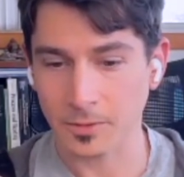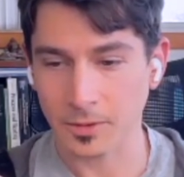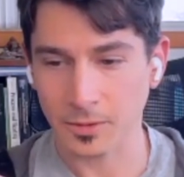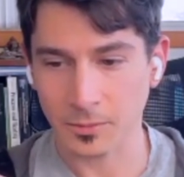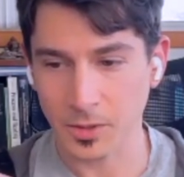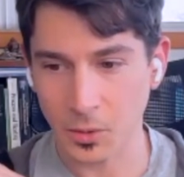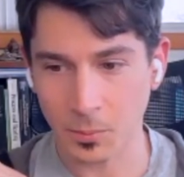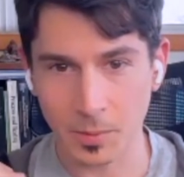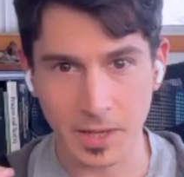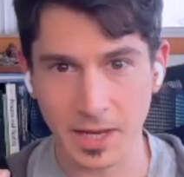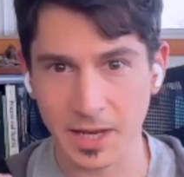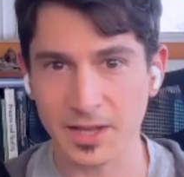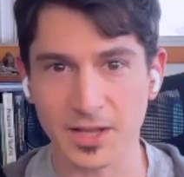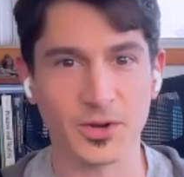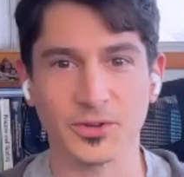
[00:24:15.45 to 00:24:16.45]

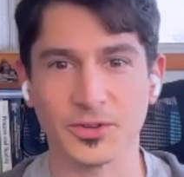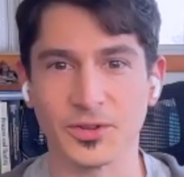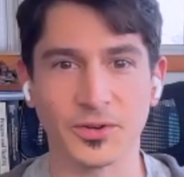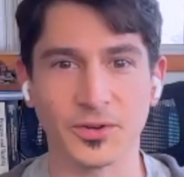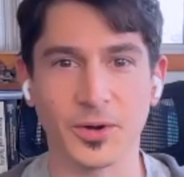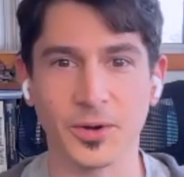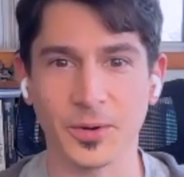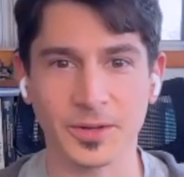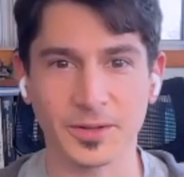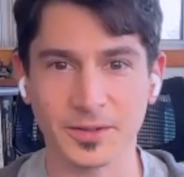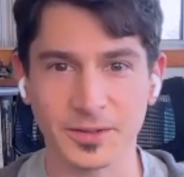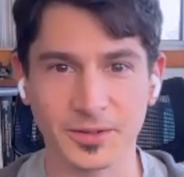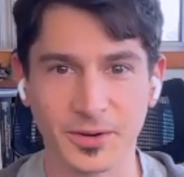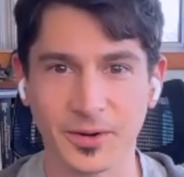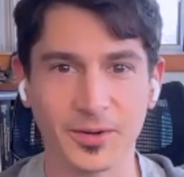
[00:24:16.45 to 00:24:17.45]
begin year zero and
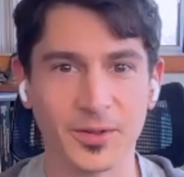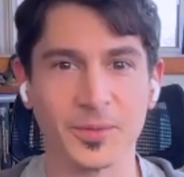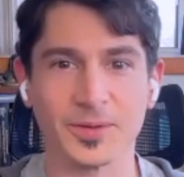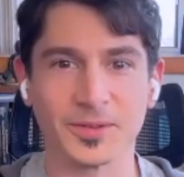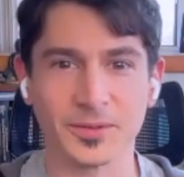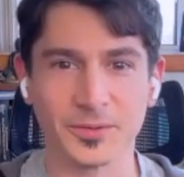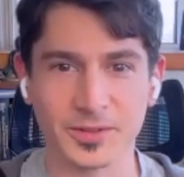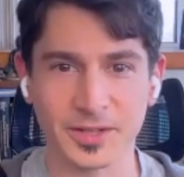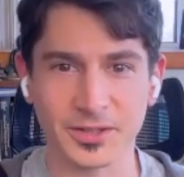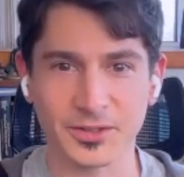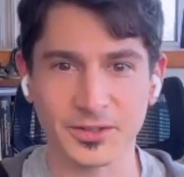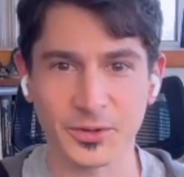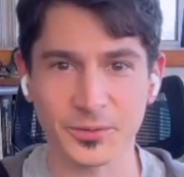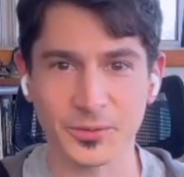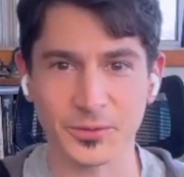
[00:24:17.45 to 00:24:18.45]
start human
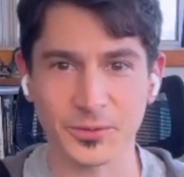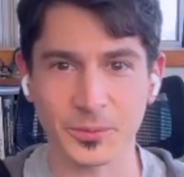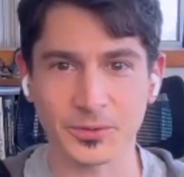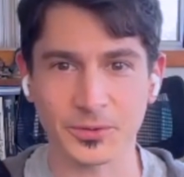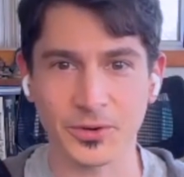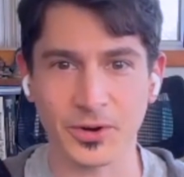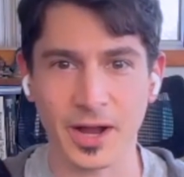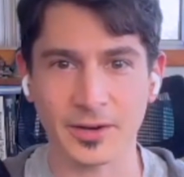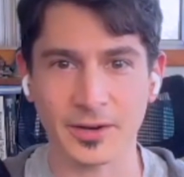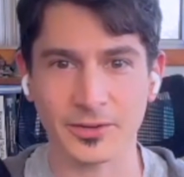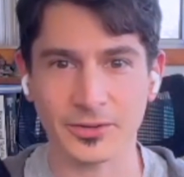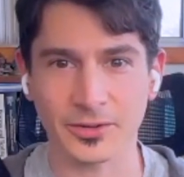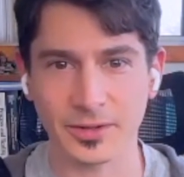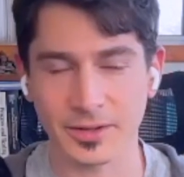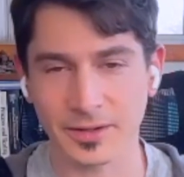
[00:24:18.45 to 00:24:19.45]
civilization over from
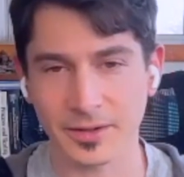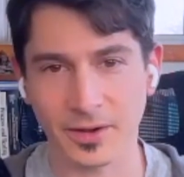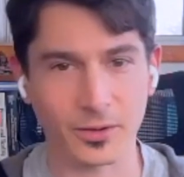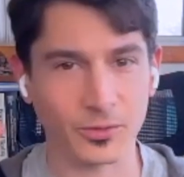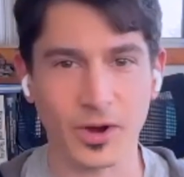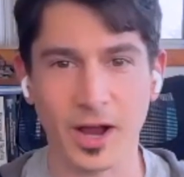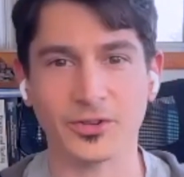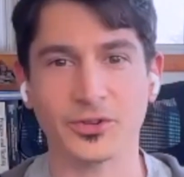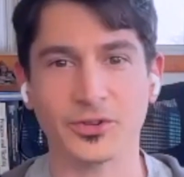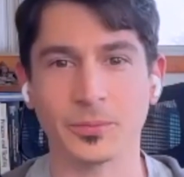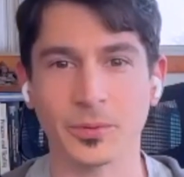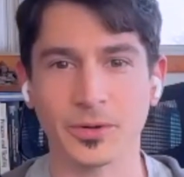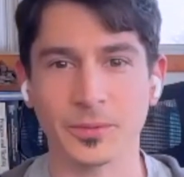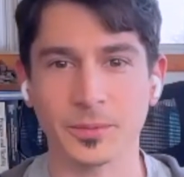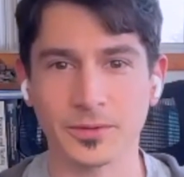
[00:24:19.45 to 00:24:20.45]
scratch on rational
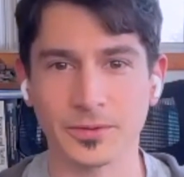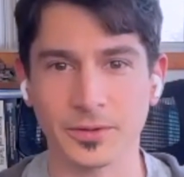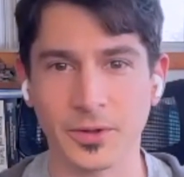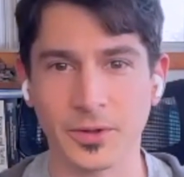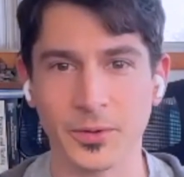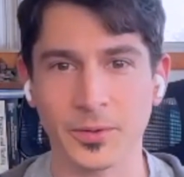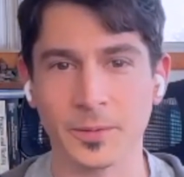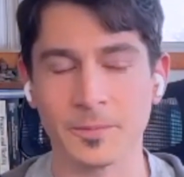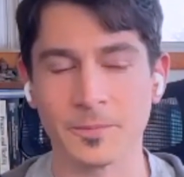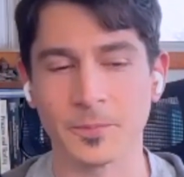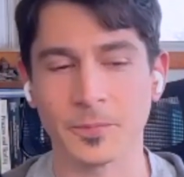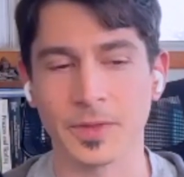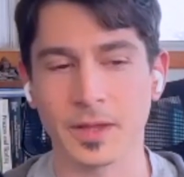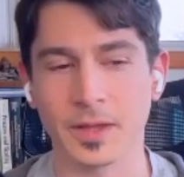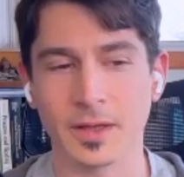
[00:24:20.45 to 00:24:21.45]
principles alone.
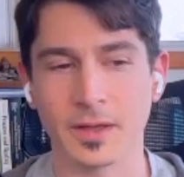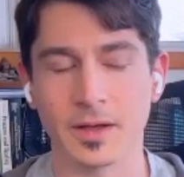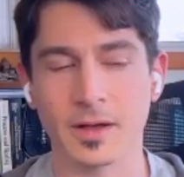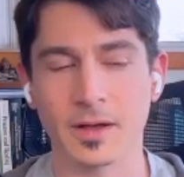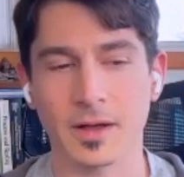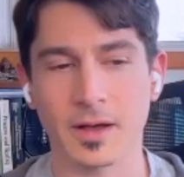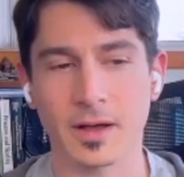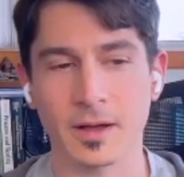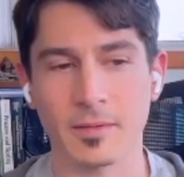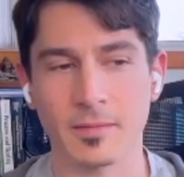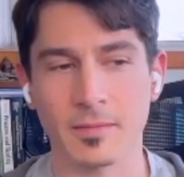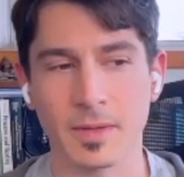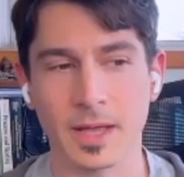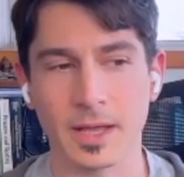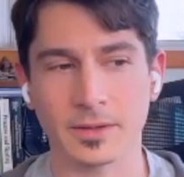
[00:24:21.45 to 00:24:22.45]

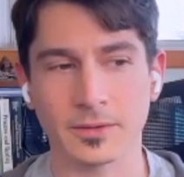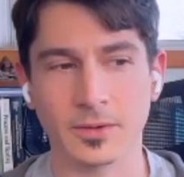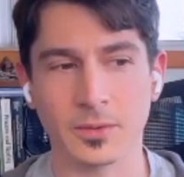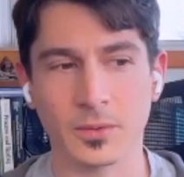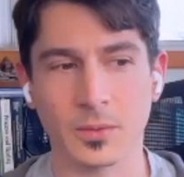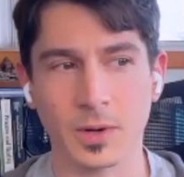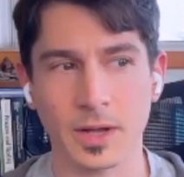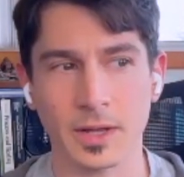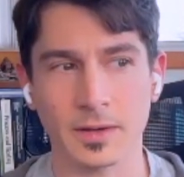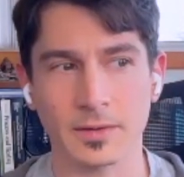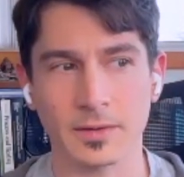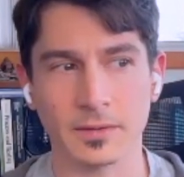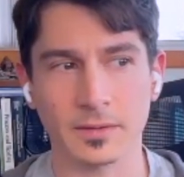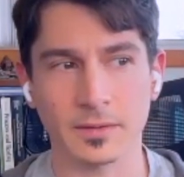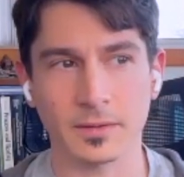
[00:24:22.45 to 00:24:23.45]
It's
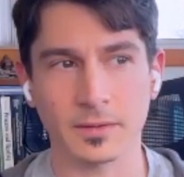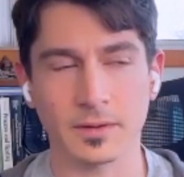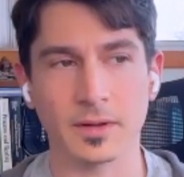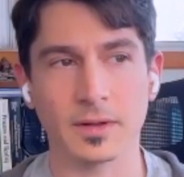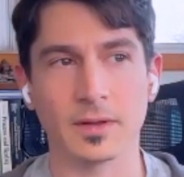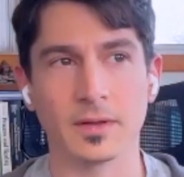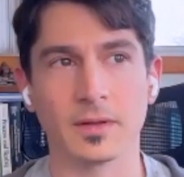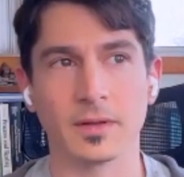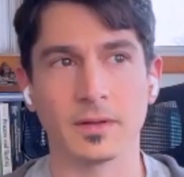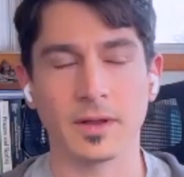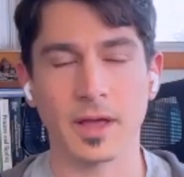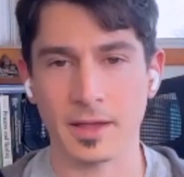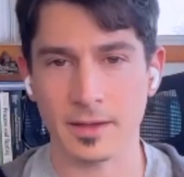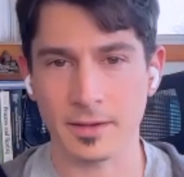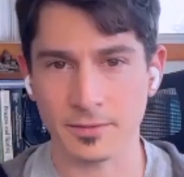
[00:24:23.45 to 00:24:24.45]
quite
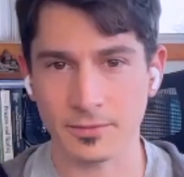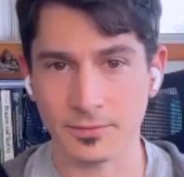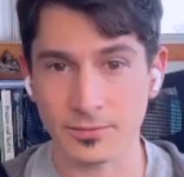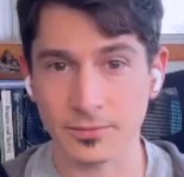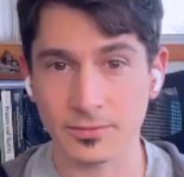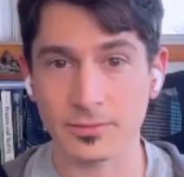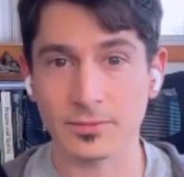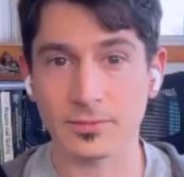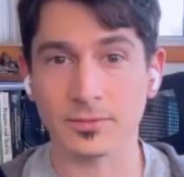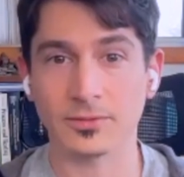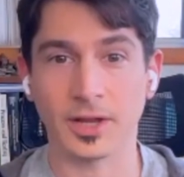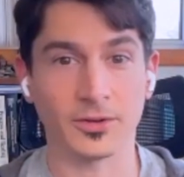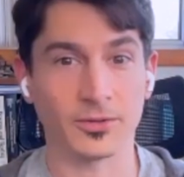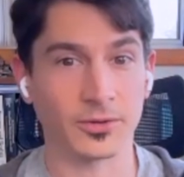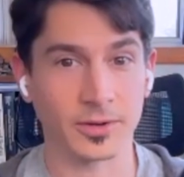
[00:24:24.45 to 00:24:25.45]
naive,
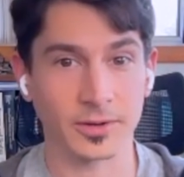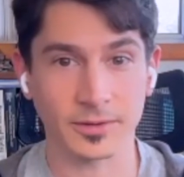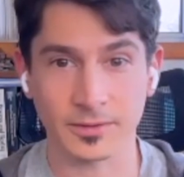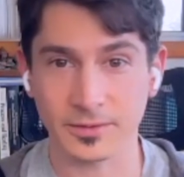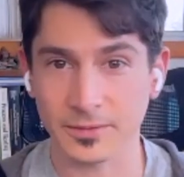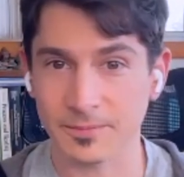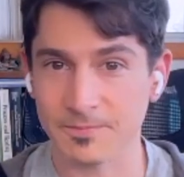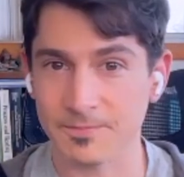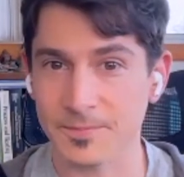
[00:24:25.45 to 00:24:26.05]
dangerous.